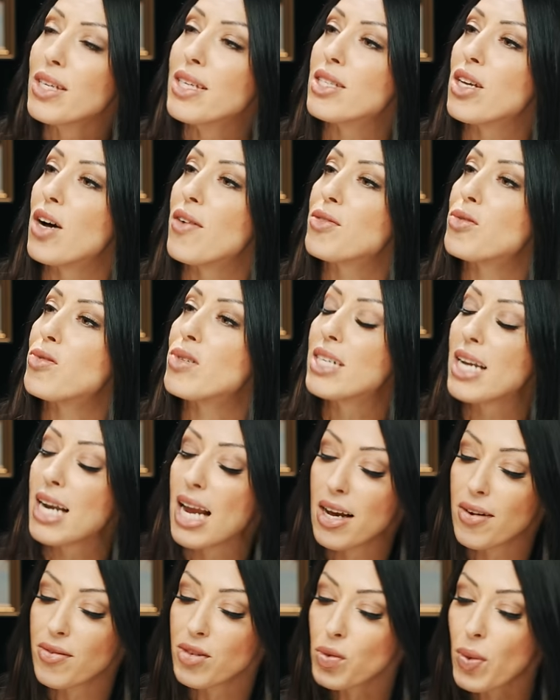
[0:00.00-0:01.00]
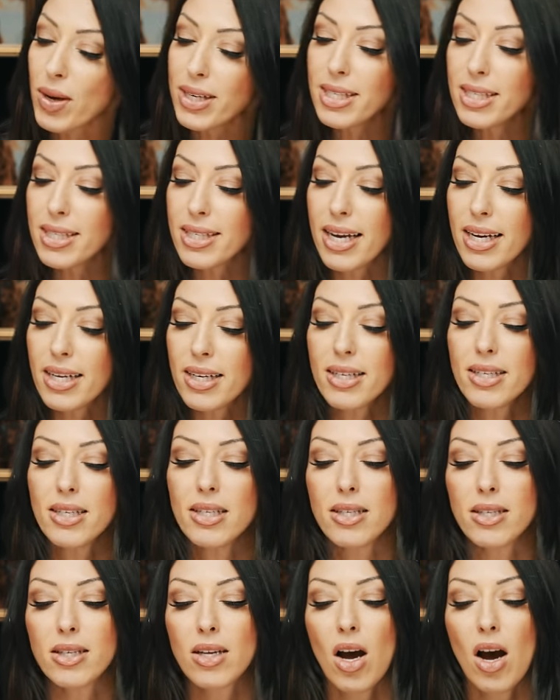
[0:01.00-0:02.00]
this after a delay of 20
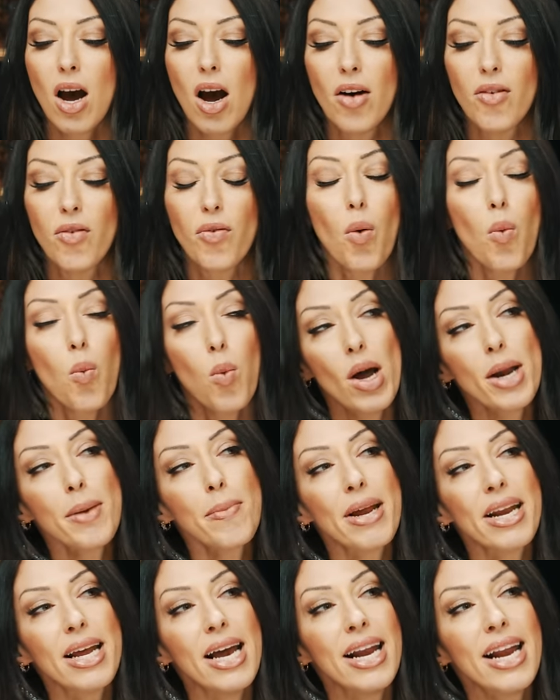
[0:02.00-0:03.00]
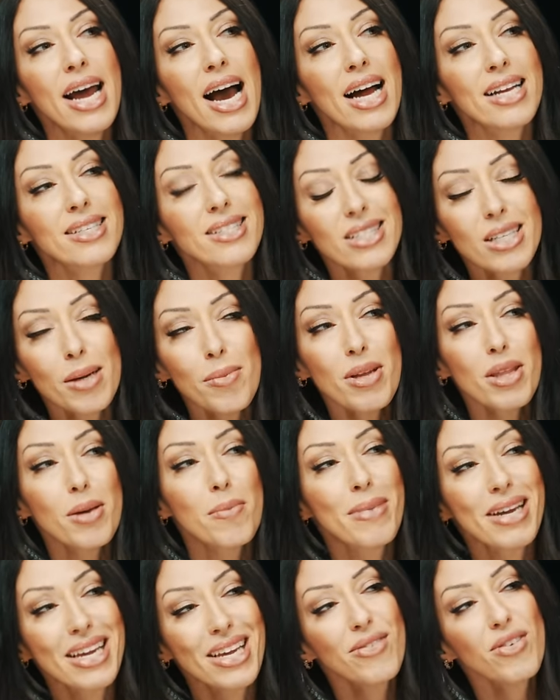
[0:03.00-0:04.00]
seconds, of 1 minute, and some of
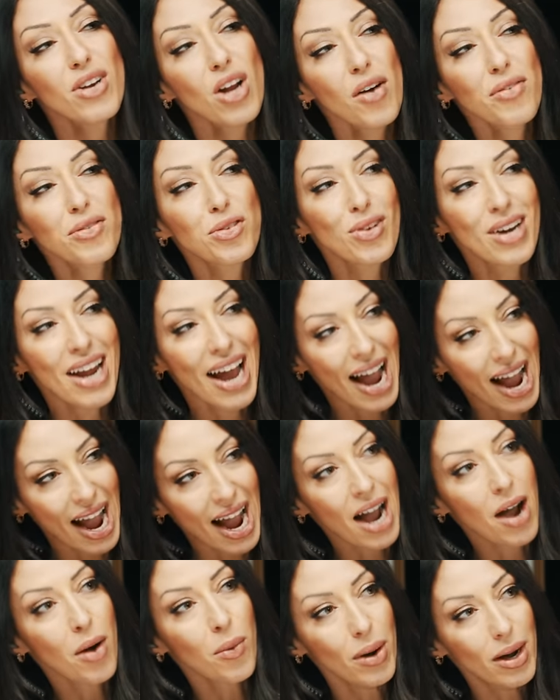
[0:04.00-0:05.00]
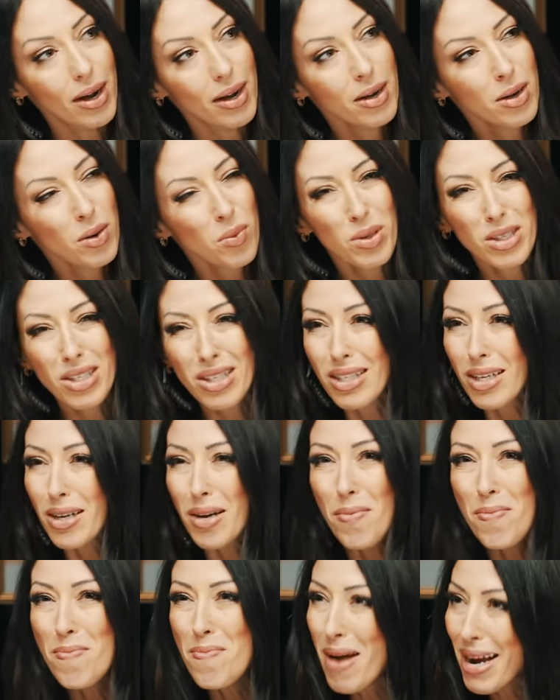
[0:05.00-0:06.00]
them even after an hour, which is an
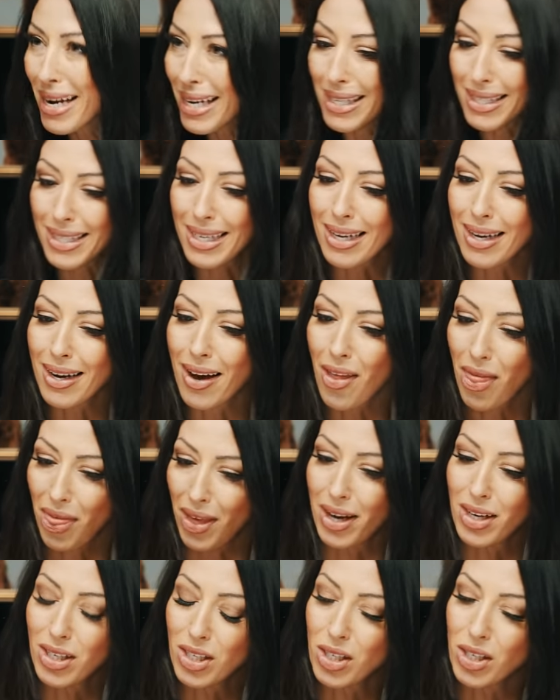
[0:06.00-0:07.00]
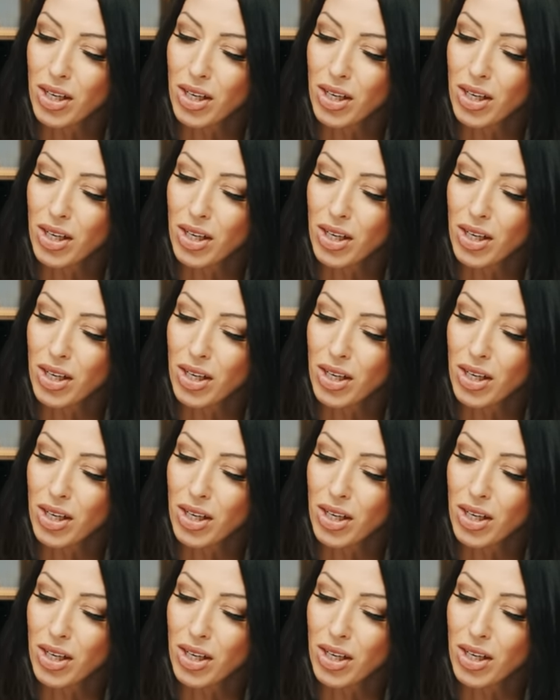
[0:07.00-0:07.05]
amazing thing to